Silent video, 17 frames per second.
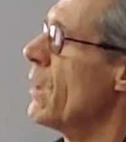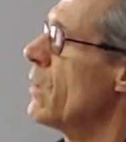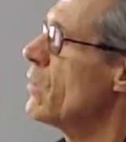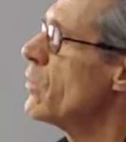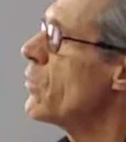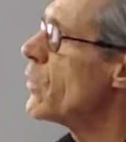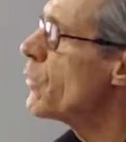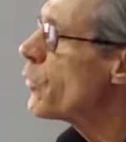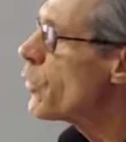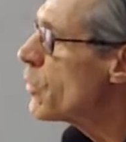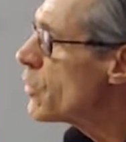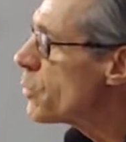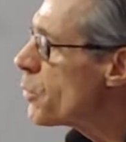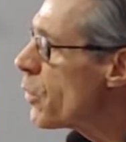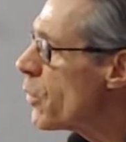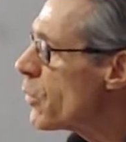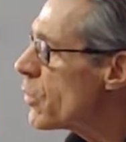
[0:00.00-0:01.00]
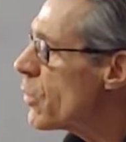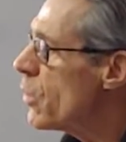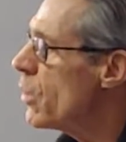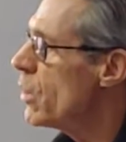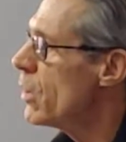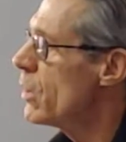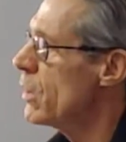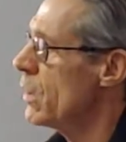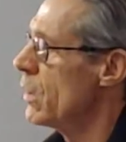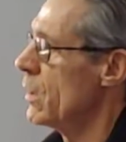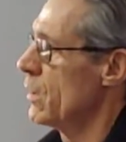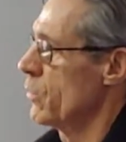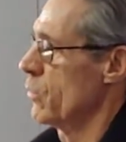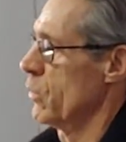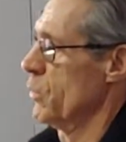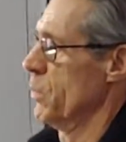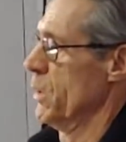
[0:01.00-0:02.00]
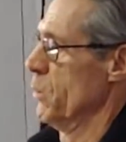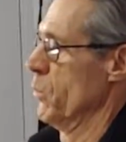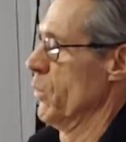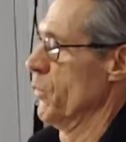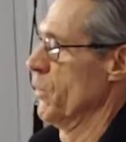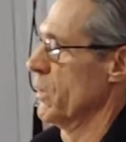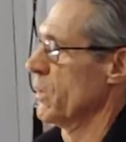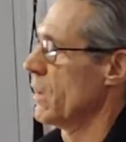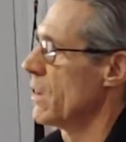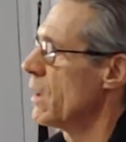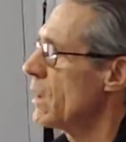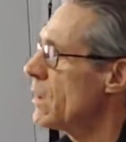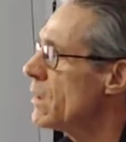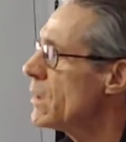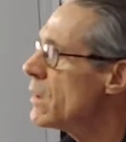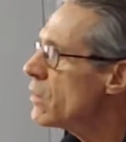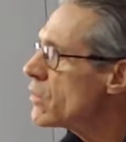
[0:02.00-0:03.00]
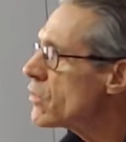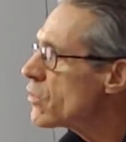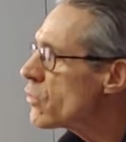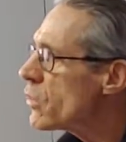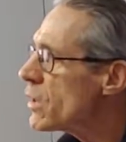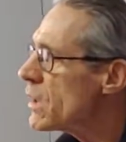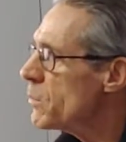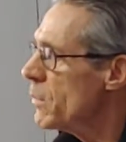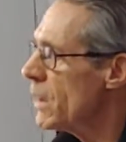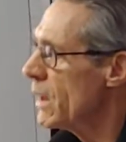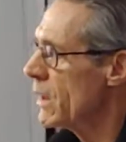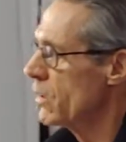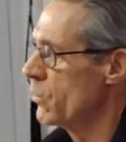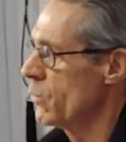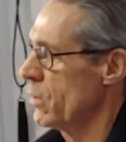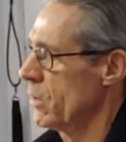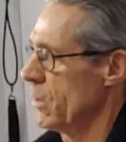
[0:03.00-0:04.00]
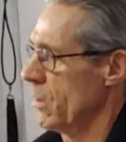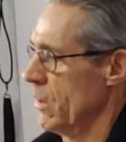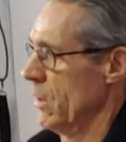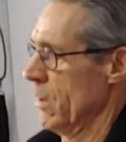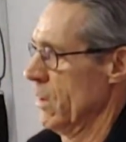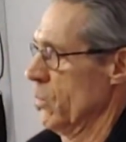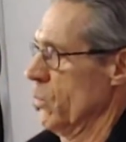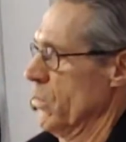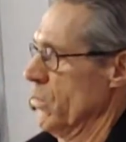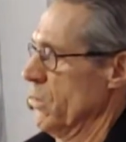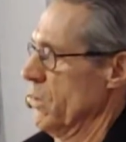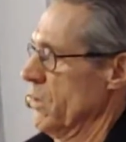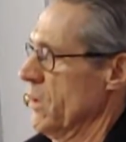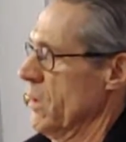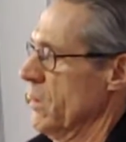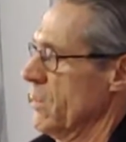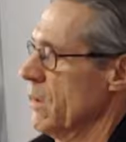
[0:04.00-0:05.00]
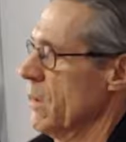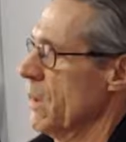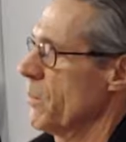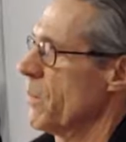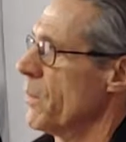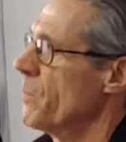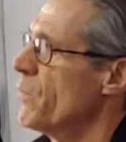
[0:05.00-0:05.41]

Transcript: So the first protocol will be moving the head straight backward with the teeth up.